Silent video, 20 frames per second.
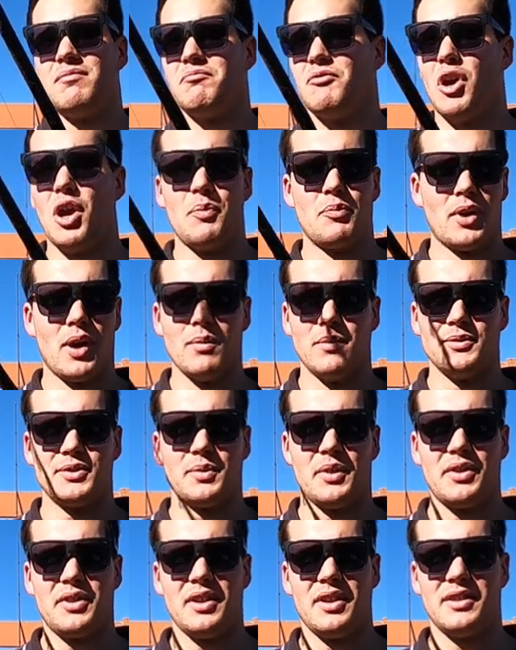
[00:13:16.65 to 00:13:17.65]
No
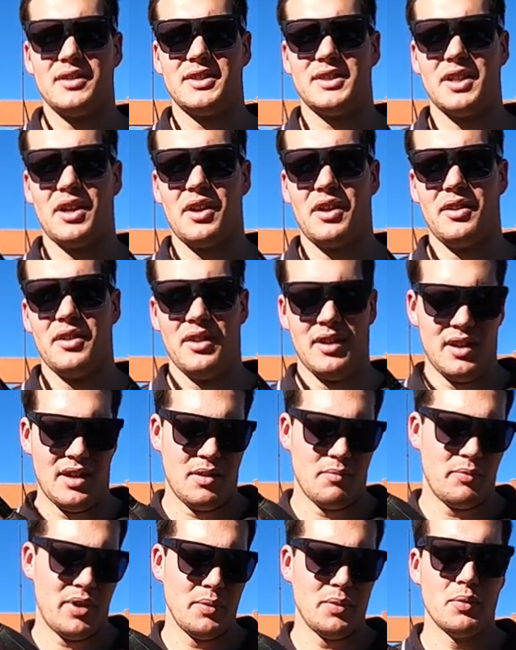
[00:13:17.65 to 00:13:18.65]
problems with it, so
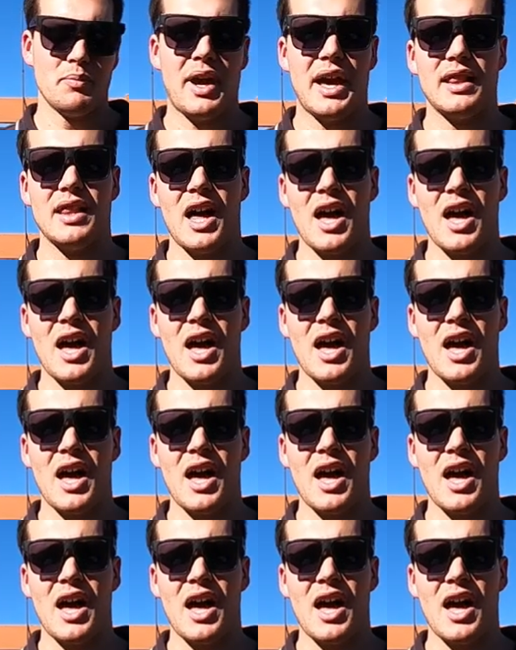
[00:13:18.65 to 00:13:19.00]
people may